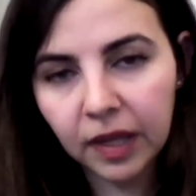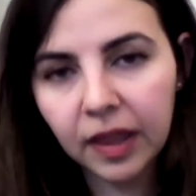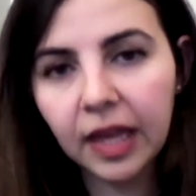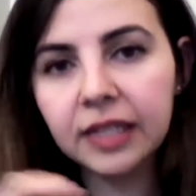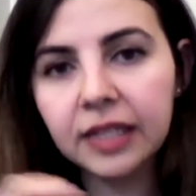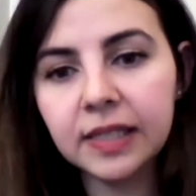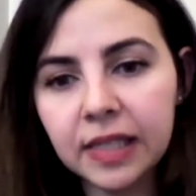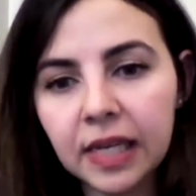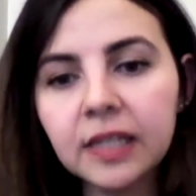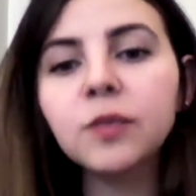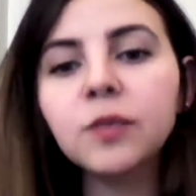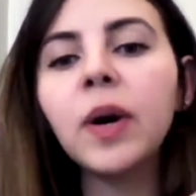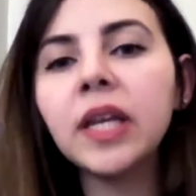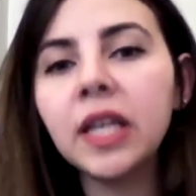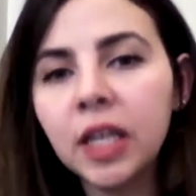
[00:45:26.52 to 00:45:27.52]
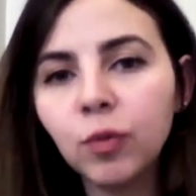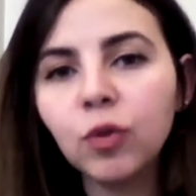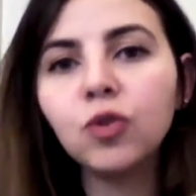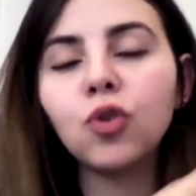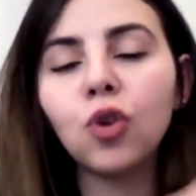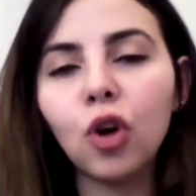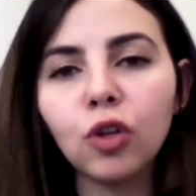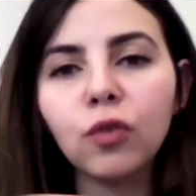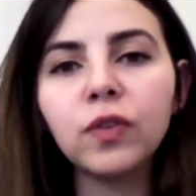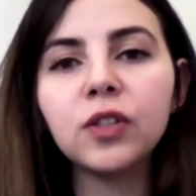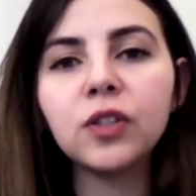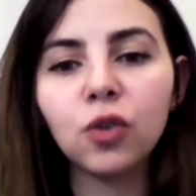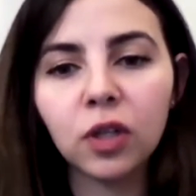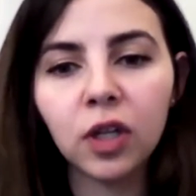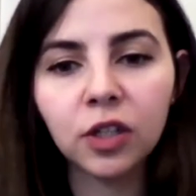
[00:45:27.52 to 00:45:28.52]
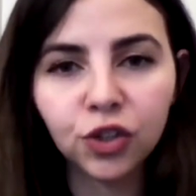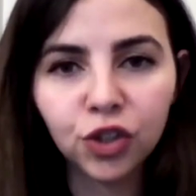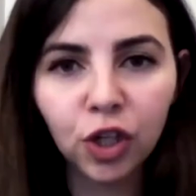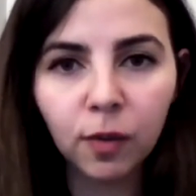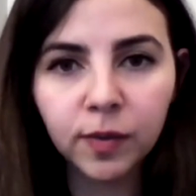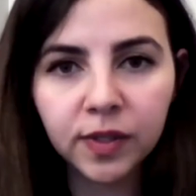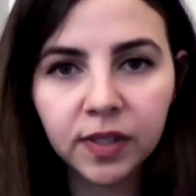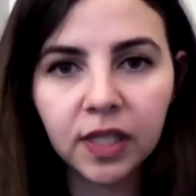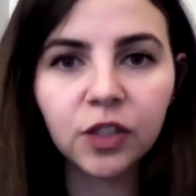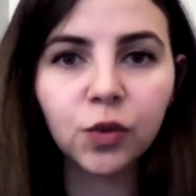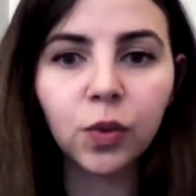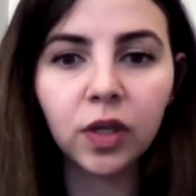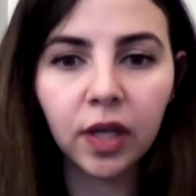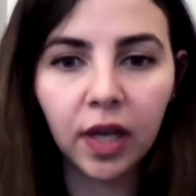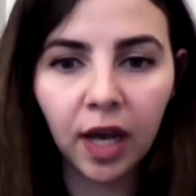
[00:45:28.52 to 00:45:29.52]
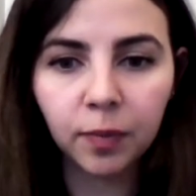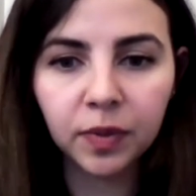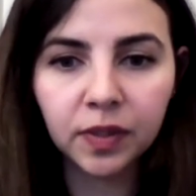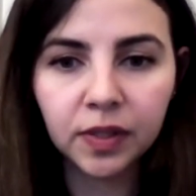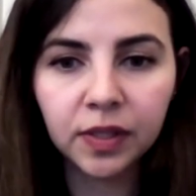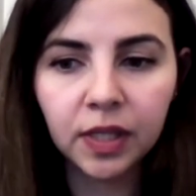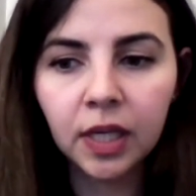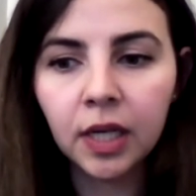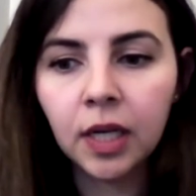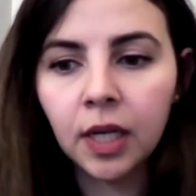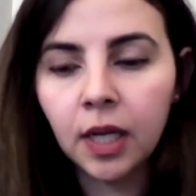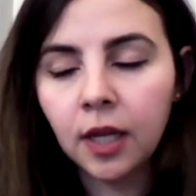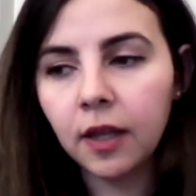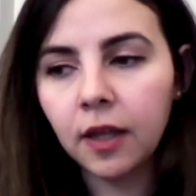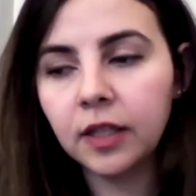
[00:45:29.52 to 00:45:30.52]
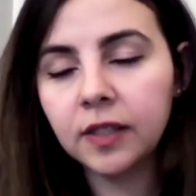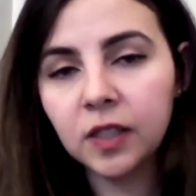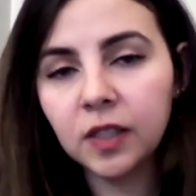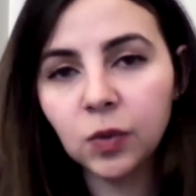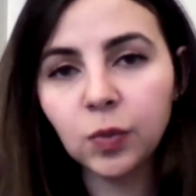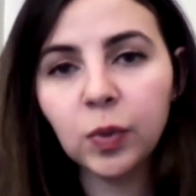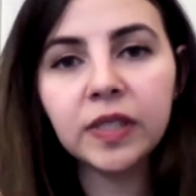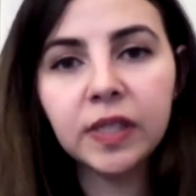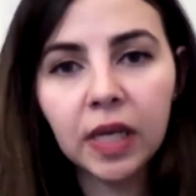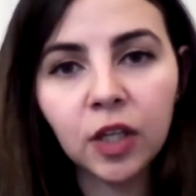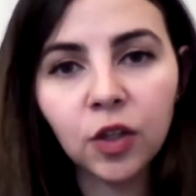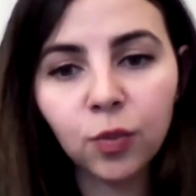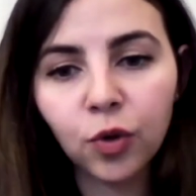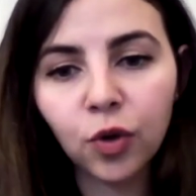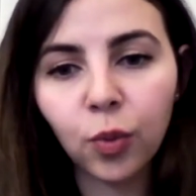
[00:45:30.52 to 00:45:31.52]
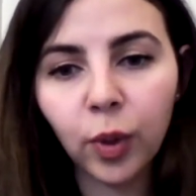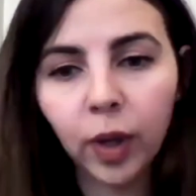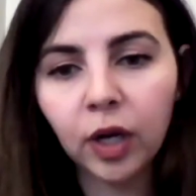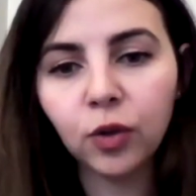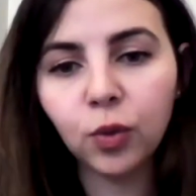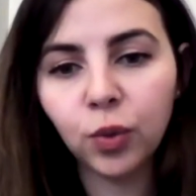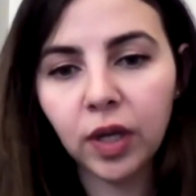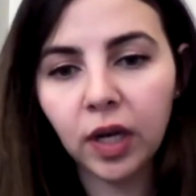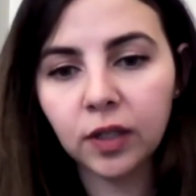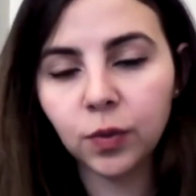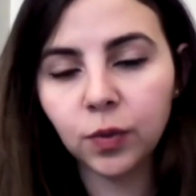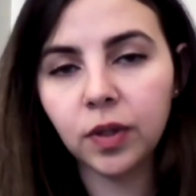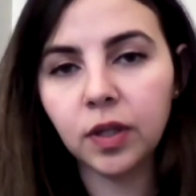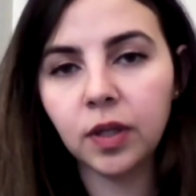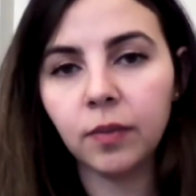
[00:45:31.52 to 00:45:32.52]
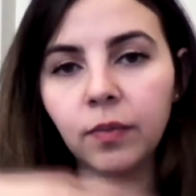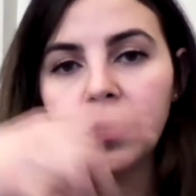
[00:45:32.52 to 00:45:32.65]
that send my ebook to all of these online shops. That's what happens. This is my second book where I do that with them.